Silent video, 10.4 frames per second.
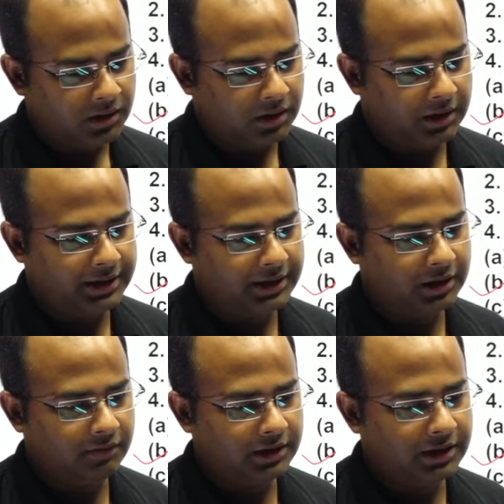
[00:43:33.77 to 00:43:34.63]
governor
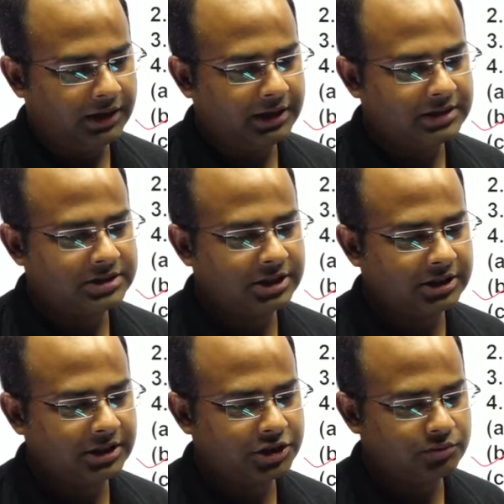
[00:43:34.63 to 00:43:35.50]
is
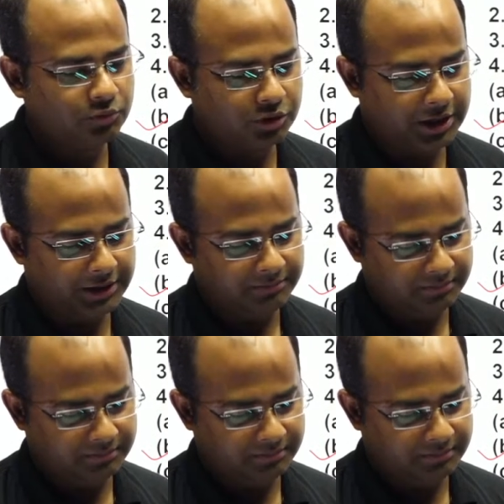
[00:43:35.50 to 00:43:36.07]
Jagdish Mukhi.